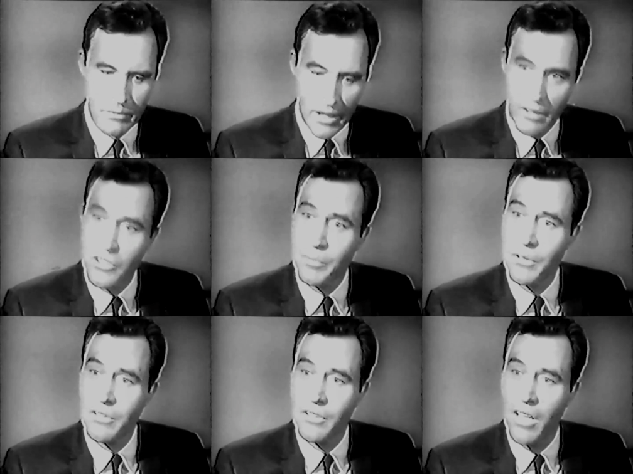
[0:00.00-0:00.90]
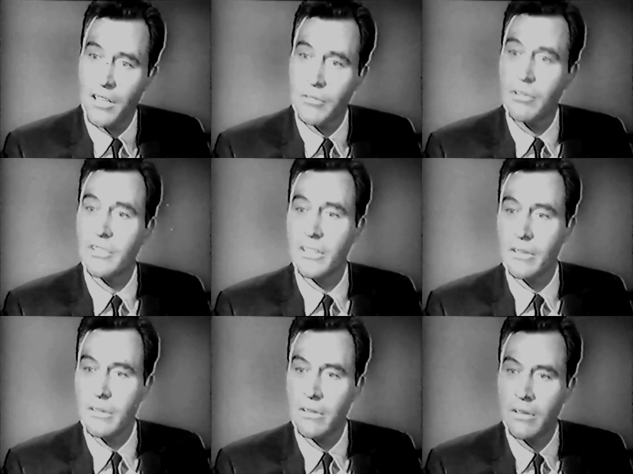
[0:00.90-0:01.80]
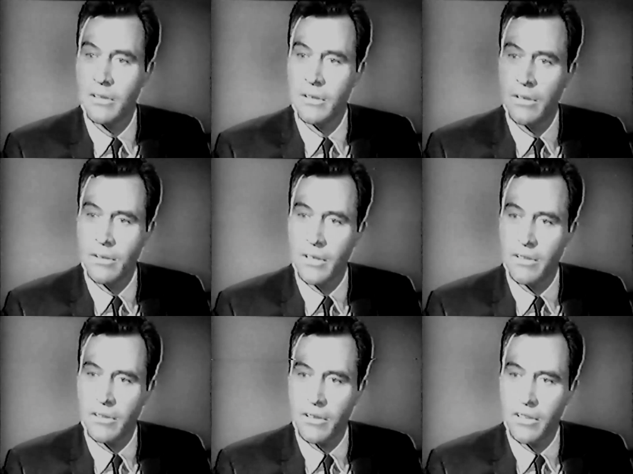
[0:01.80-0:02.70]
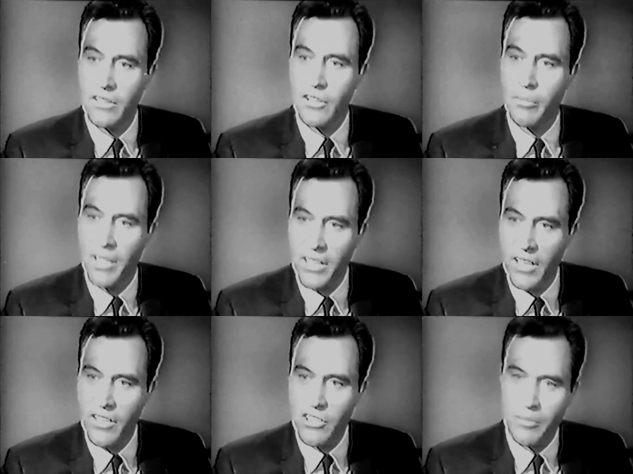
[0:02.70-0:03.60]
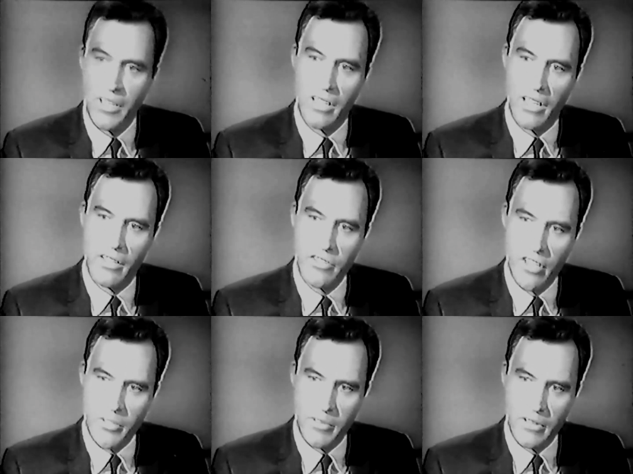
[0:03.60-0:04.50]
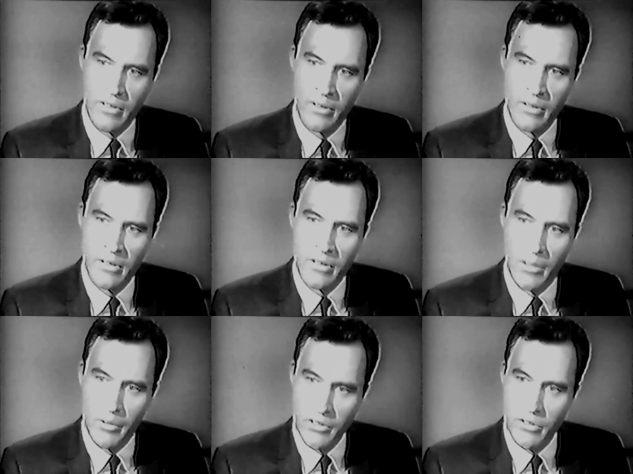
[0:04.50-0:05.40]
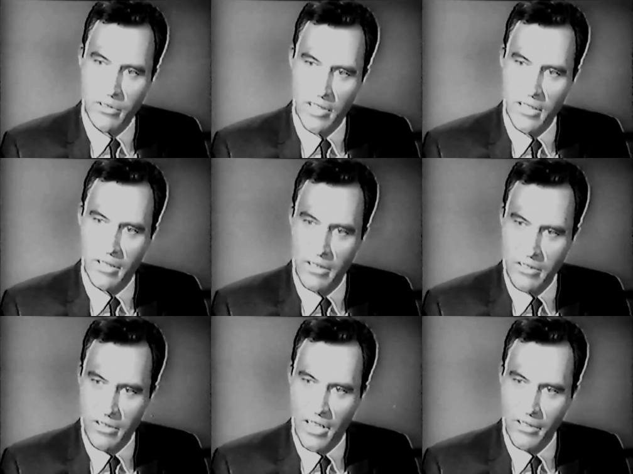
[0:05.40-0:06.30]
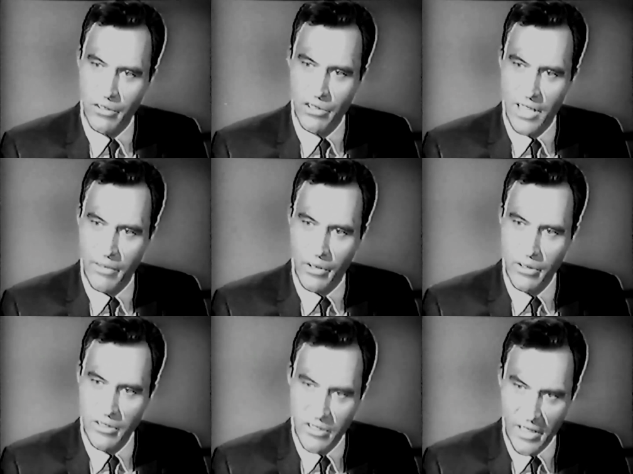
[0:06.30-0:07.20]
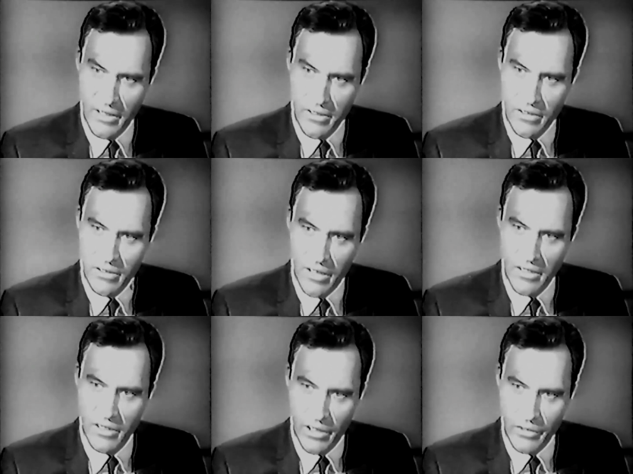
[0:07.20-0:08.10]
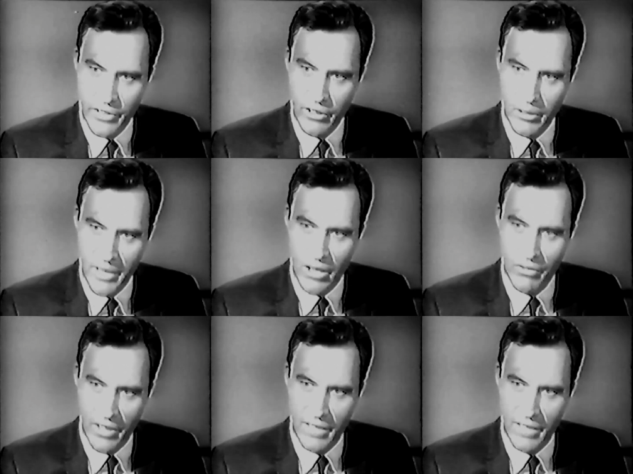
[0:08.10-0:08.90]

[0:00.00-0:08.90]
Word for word: Well, let's suppose the doctor is ill, that uh, he's under medication. It may cloud his judgment. Now, wouldn't you say that this doctor should have the good sense not to interfere in a matter